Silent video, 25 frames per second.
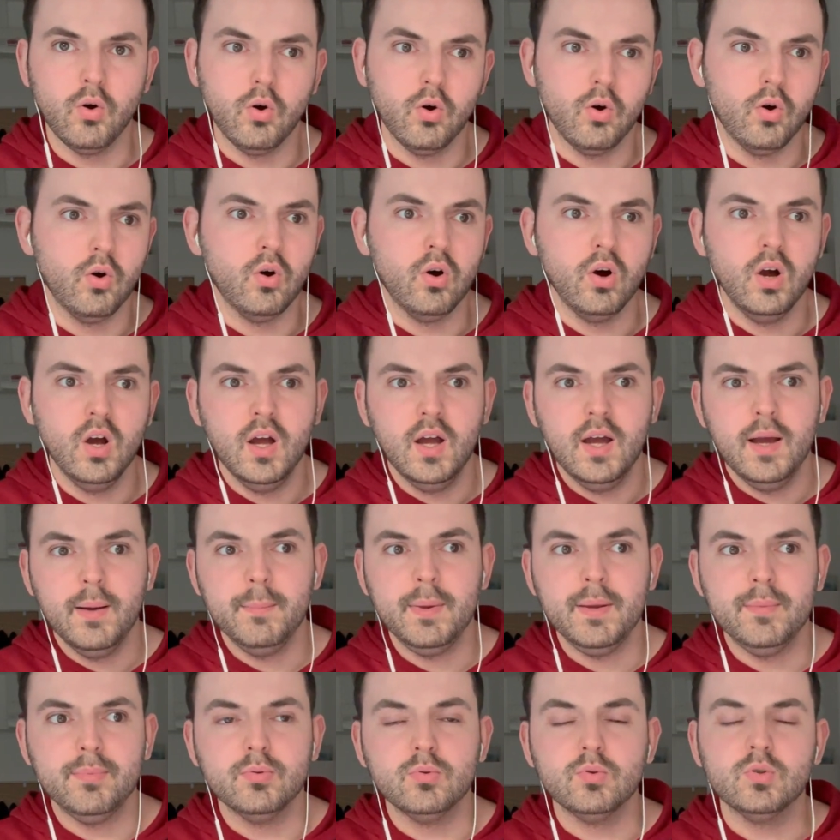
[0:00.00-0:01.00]
or
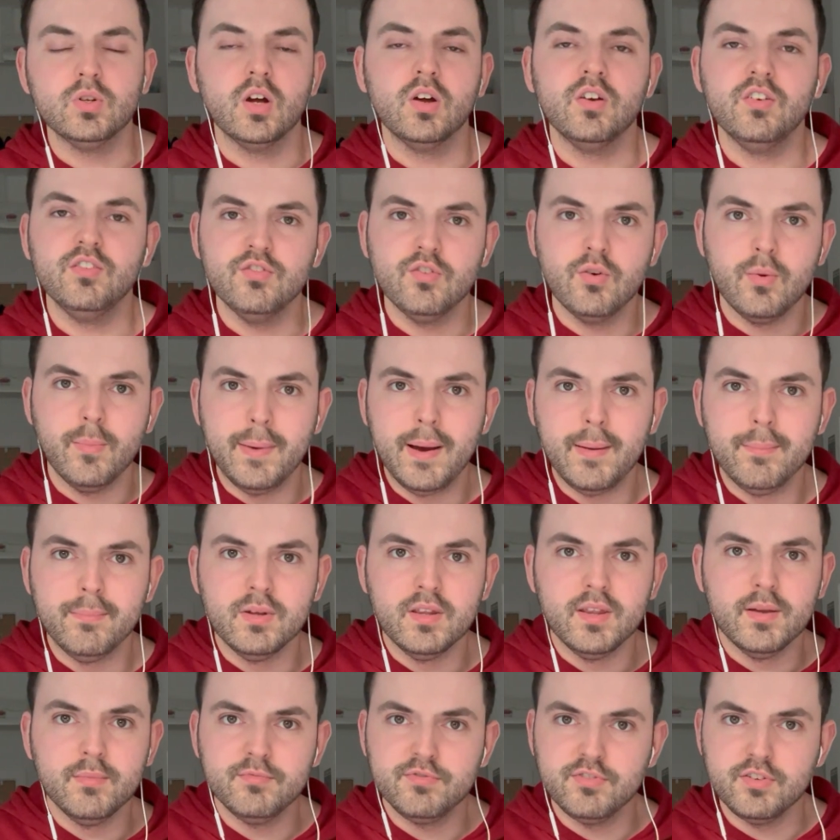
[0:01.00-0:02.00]
people would only
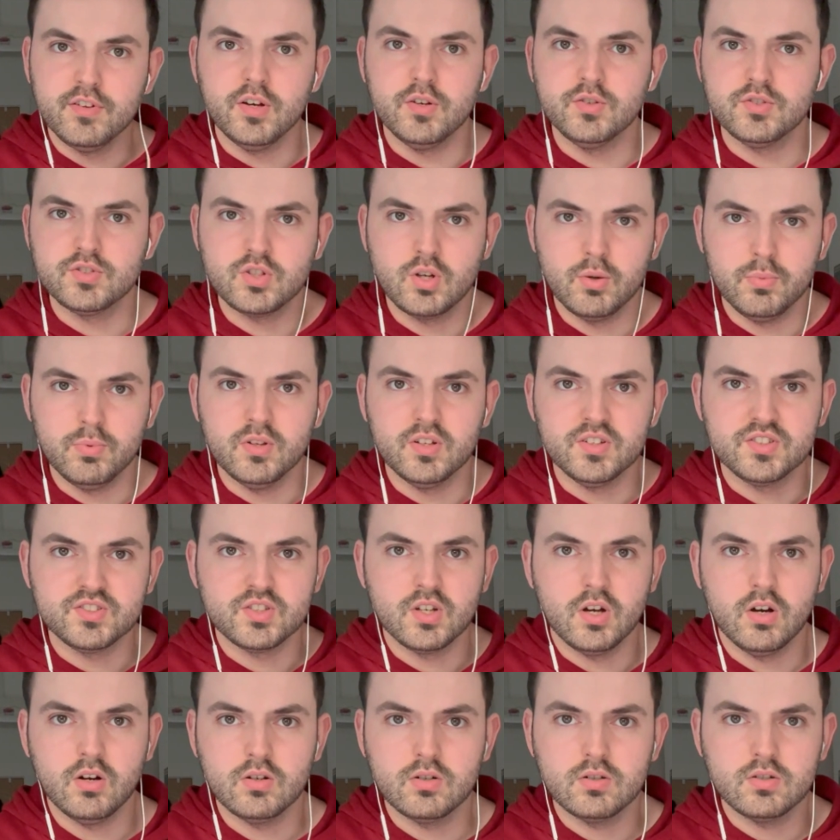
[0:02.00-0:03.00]
remember them for those couple
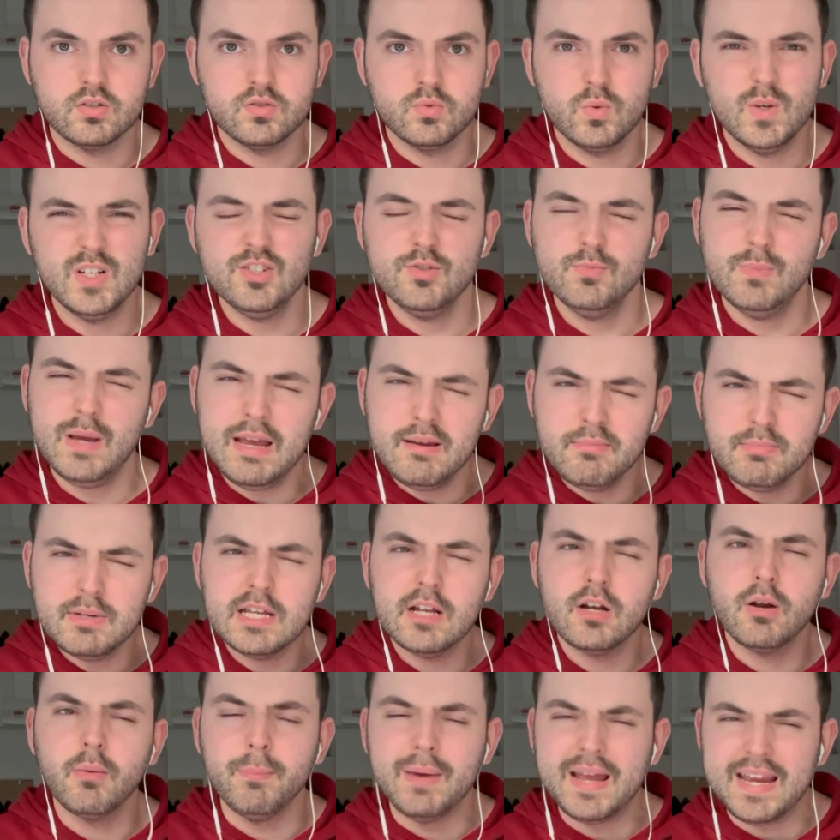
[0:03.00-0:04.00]
of songs, which
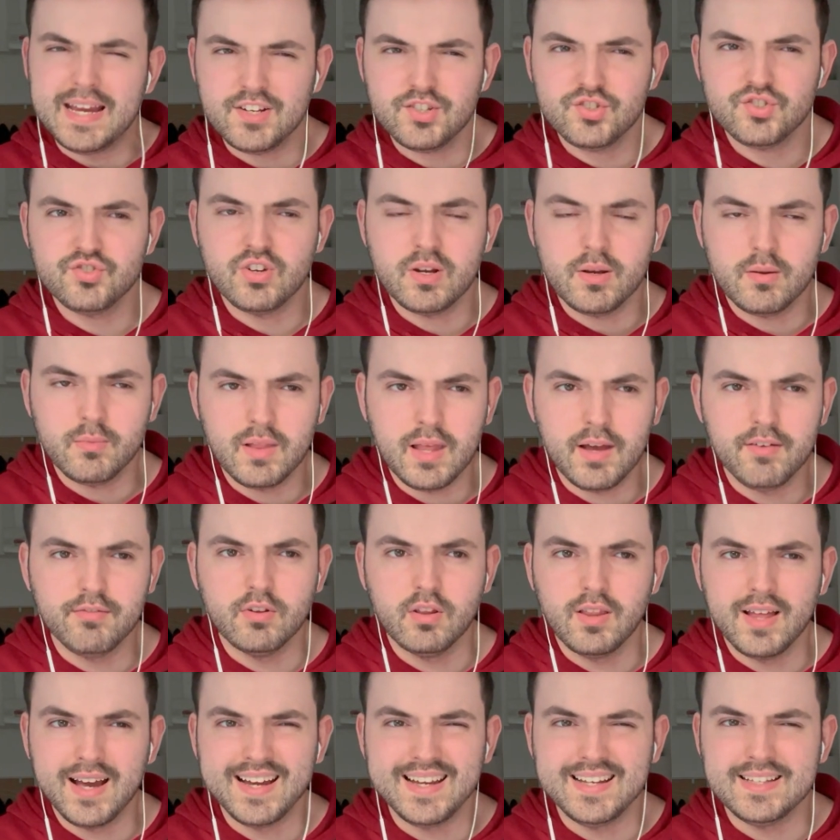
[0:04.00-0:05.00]
maybe on a mainstream
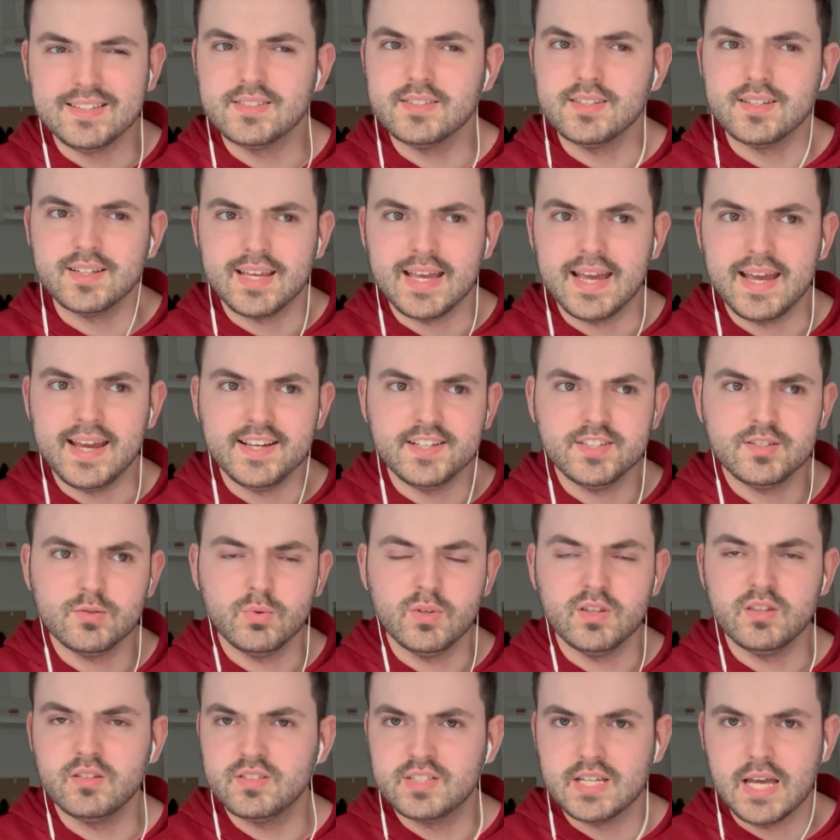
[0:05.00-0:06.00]
level that is the
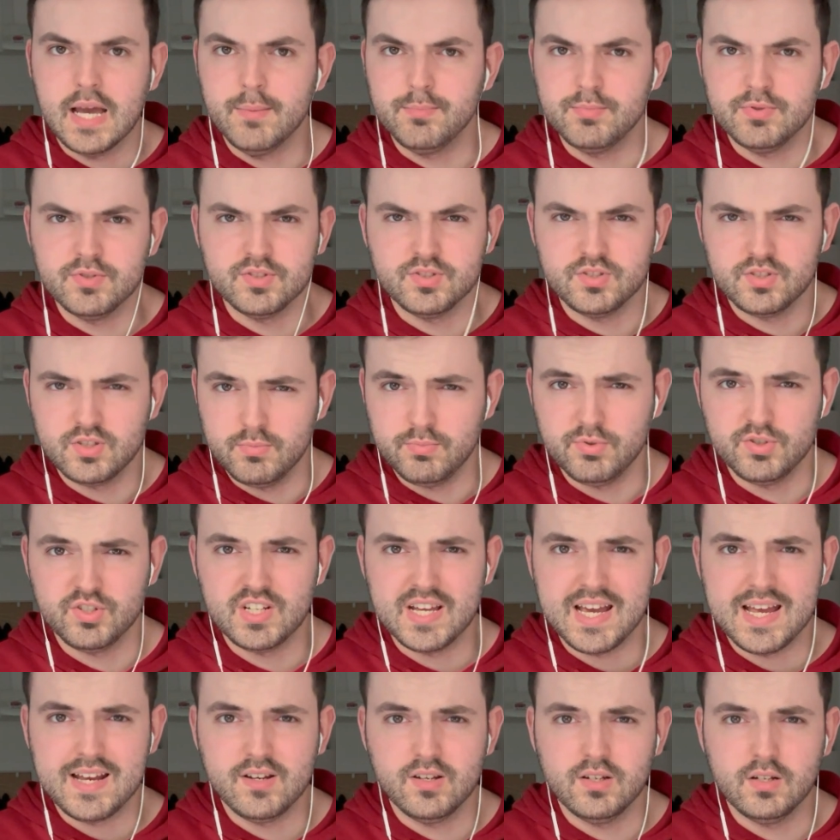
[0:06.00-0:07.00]
case with Time to
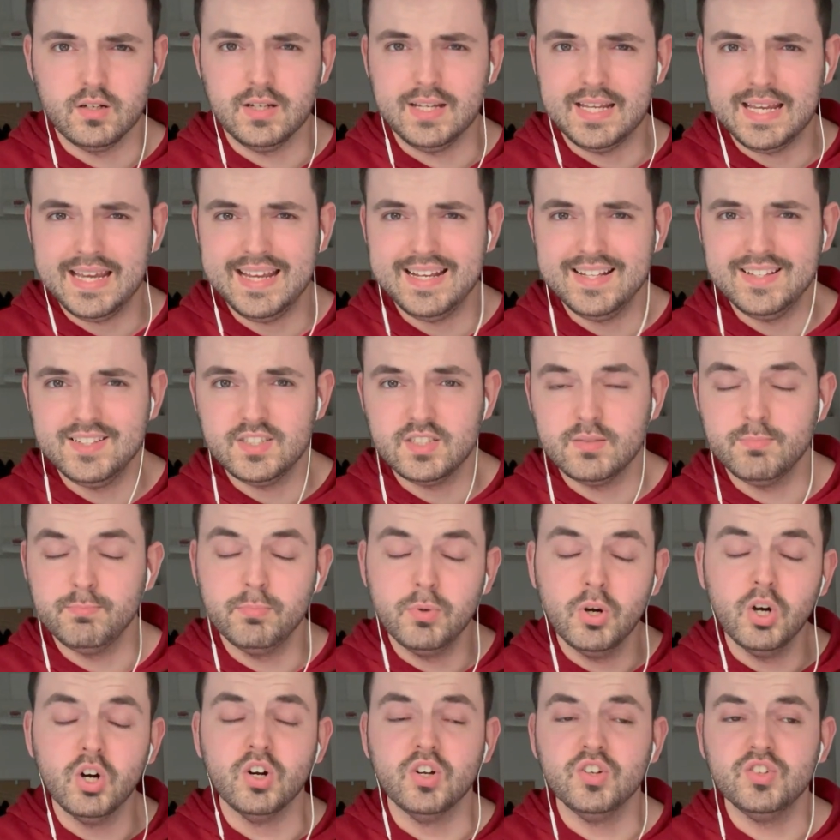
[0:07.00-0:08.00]
Pretend and Kids,
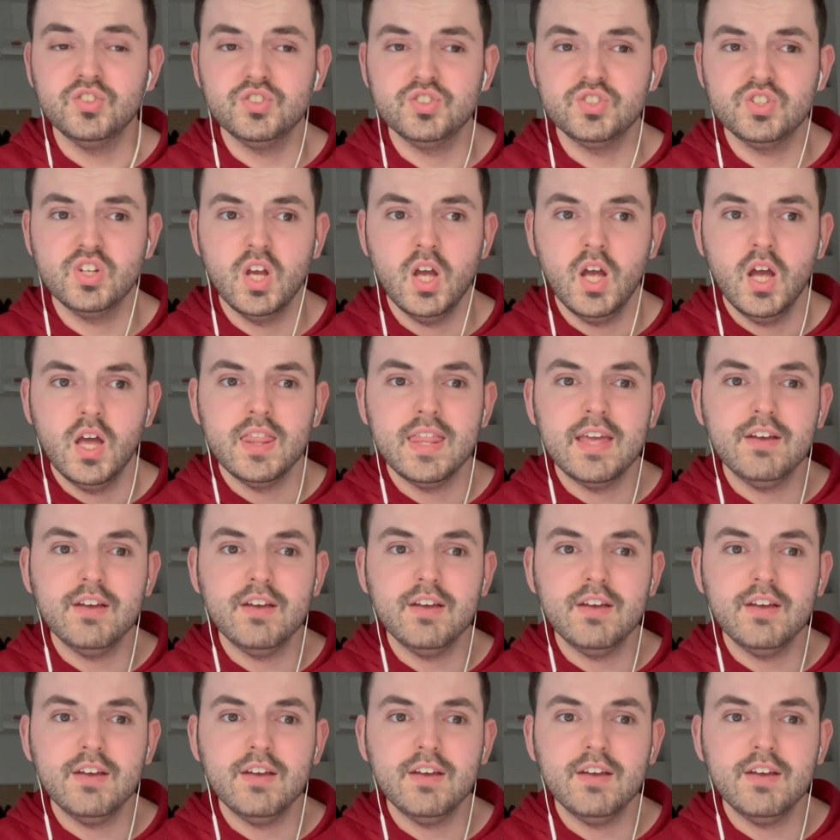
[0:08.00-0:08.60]
but